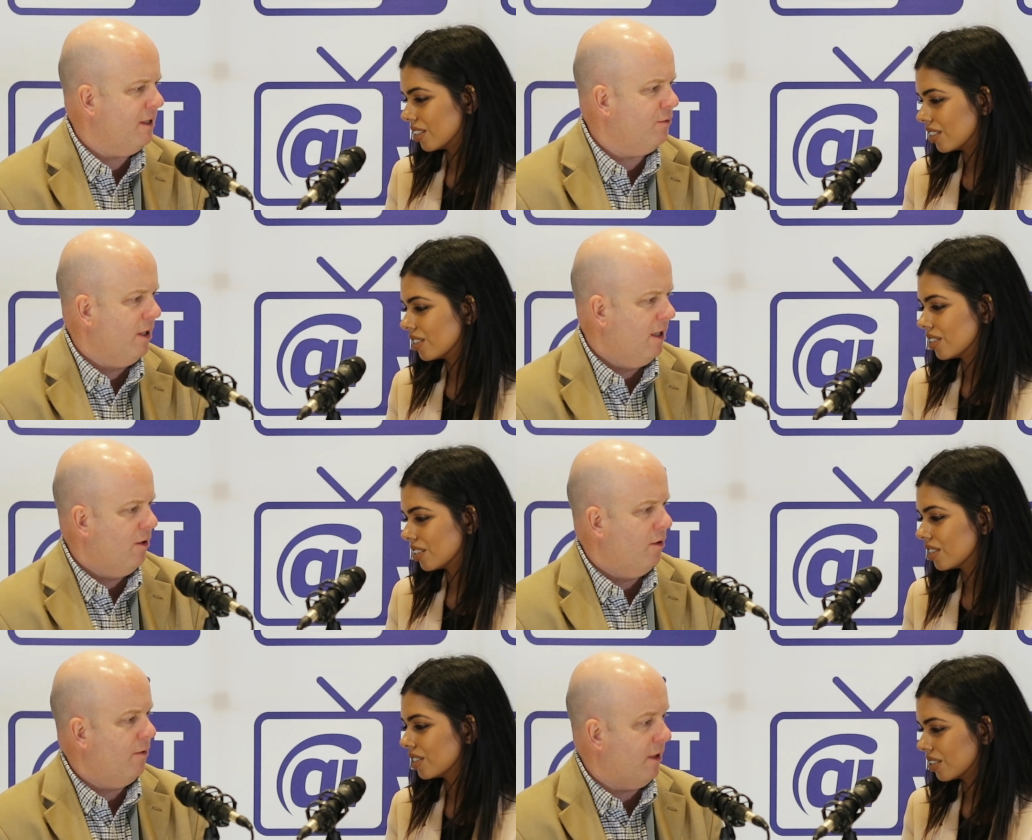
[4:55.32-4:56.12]
Speaker 1: it,
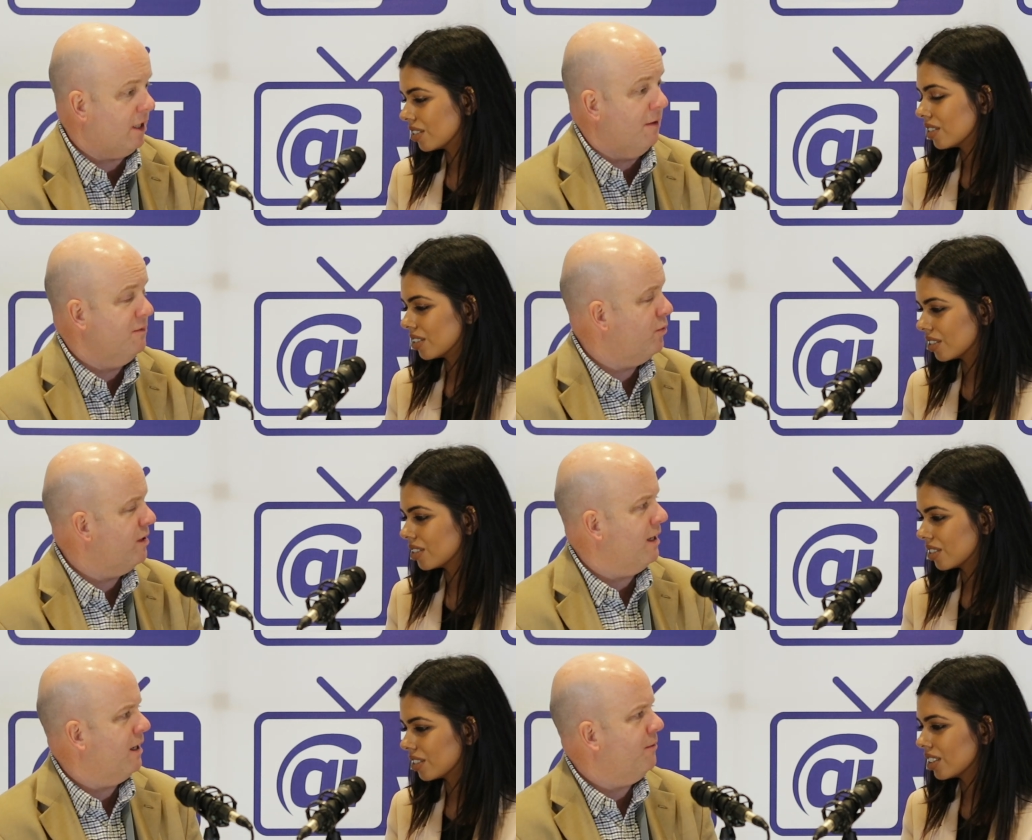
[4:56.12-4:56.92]
that comes
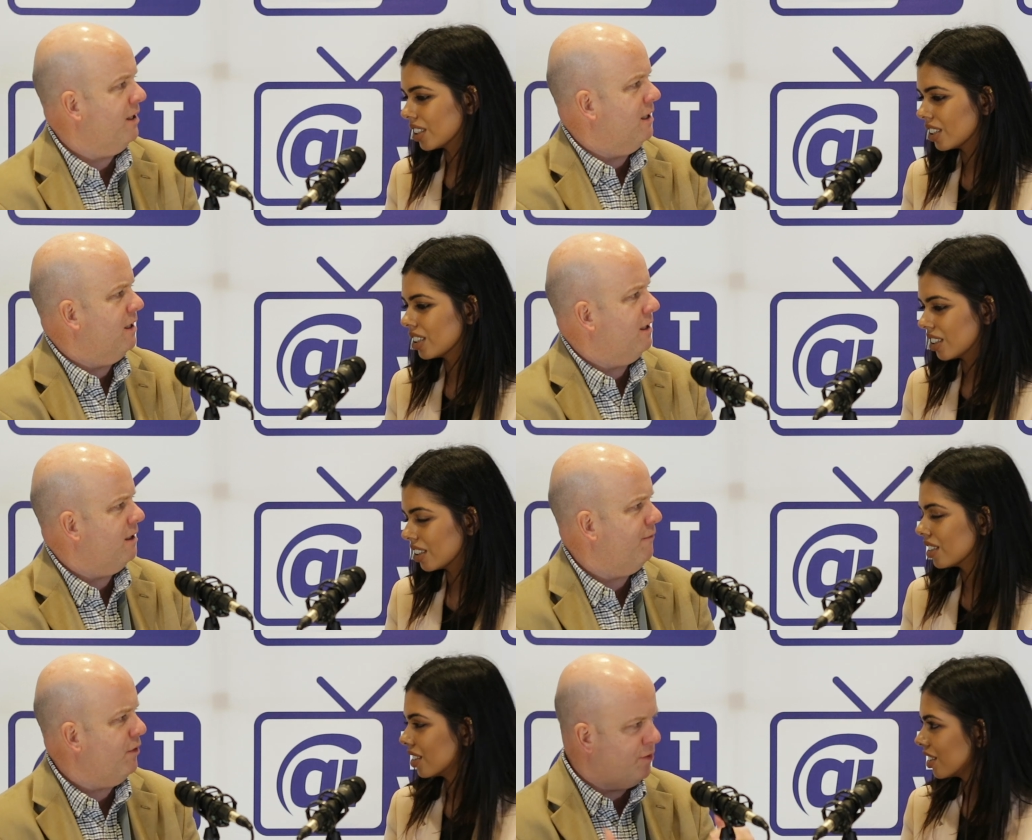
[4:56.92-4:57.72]
with that. I mean, uh,
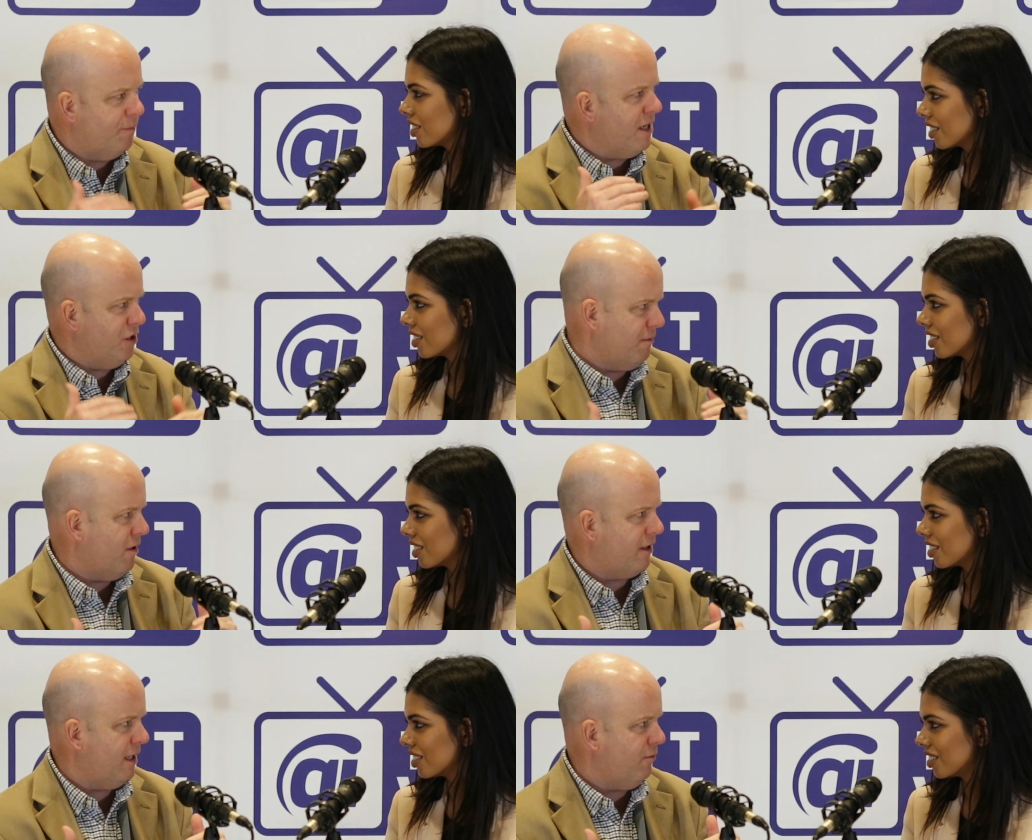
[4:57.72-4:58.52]
if you were to
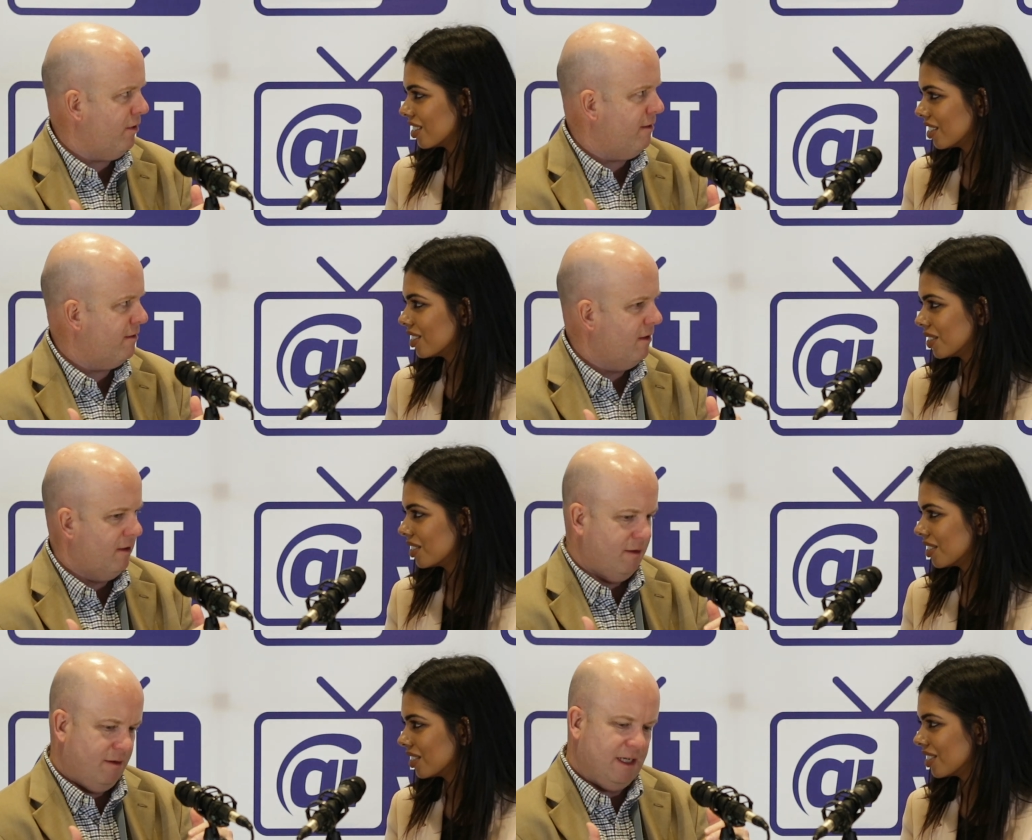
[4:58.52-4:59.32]
benchmark it with
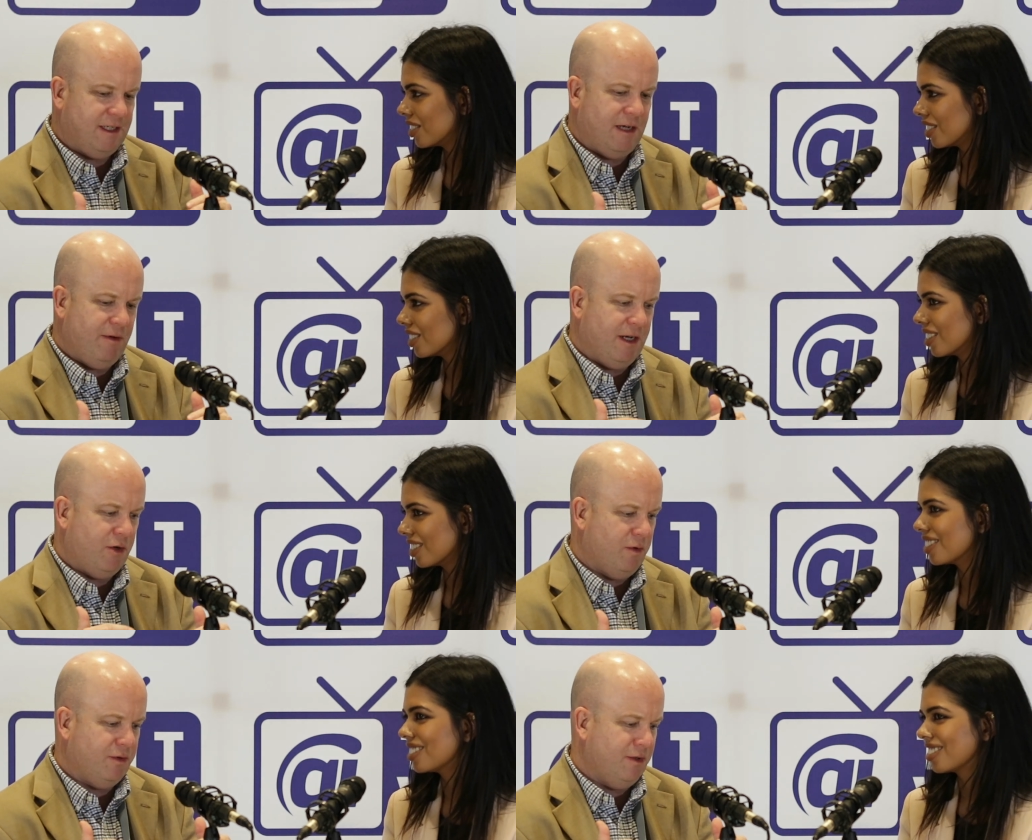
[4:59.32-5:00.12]
let's say we had a
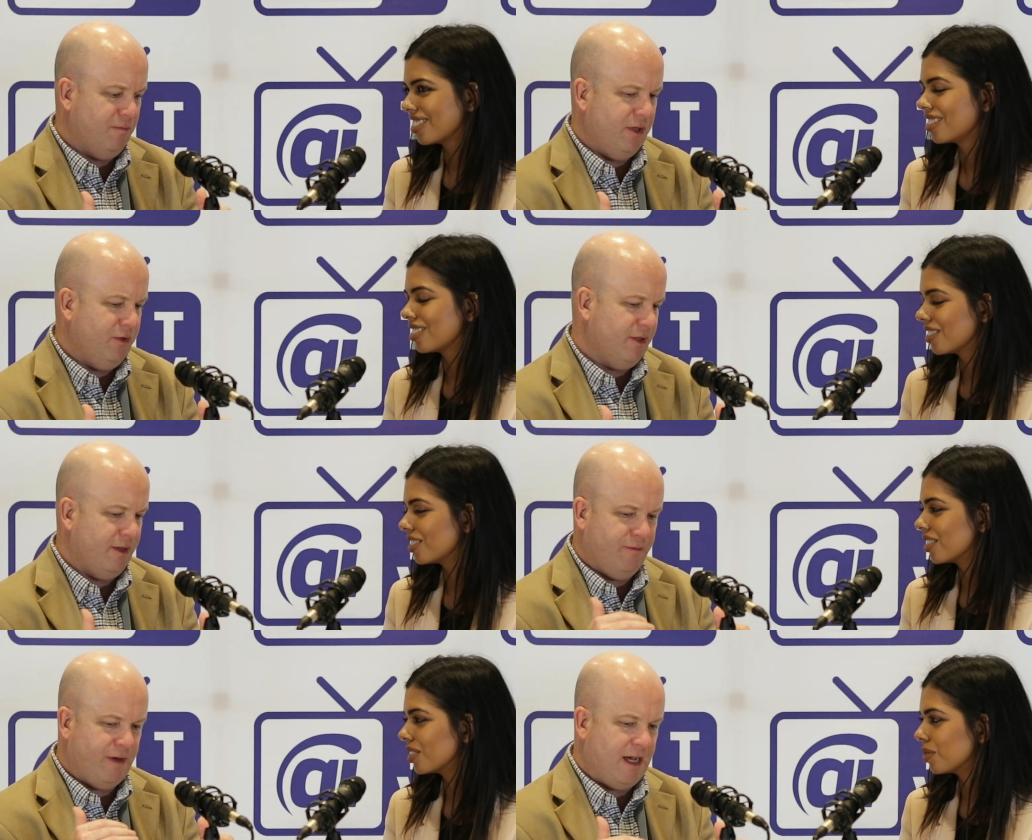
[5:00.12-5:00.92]
quantum
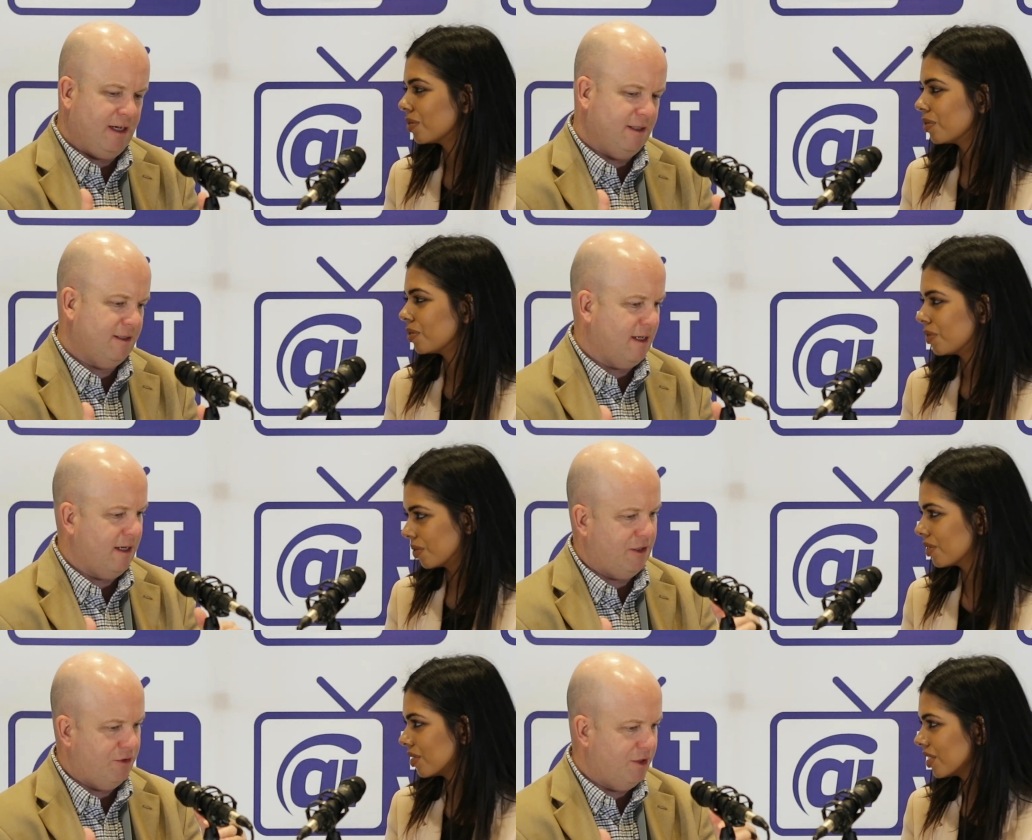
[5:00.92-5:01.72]
computer of X
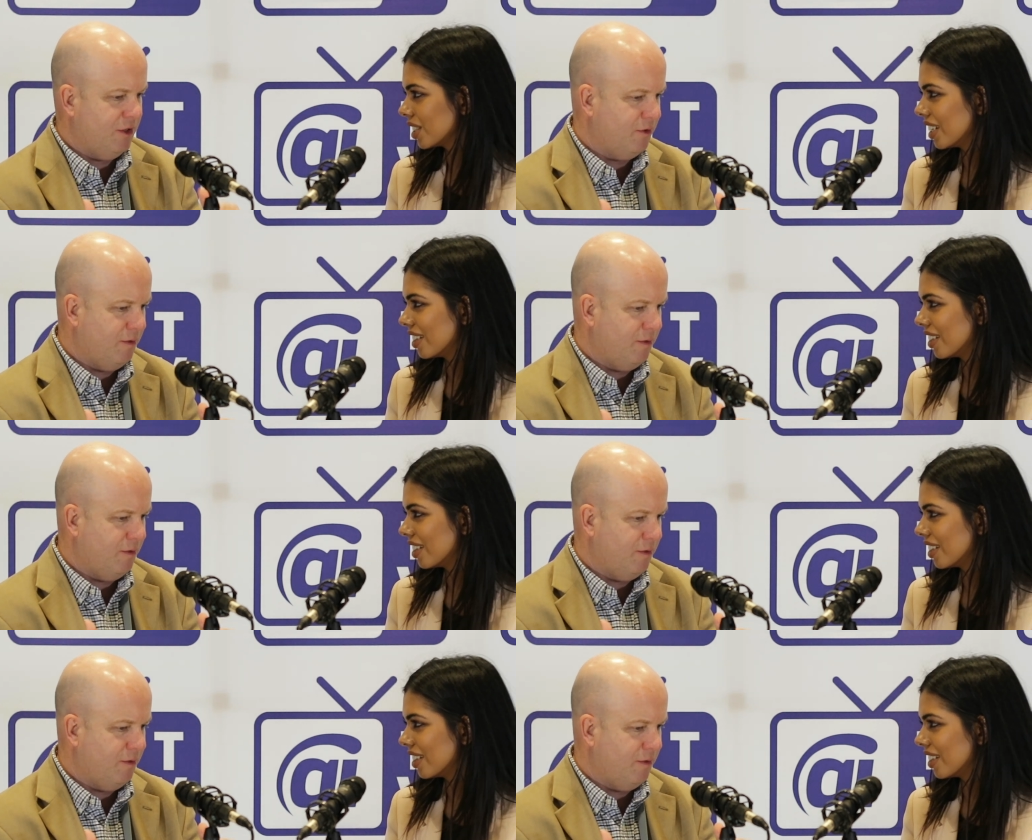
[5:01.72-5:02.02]
and a traditional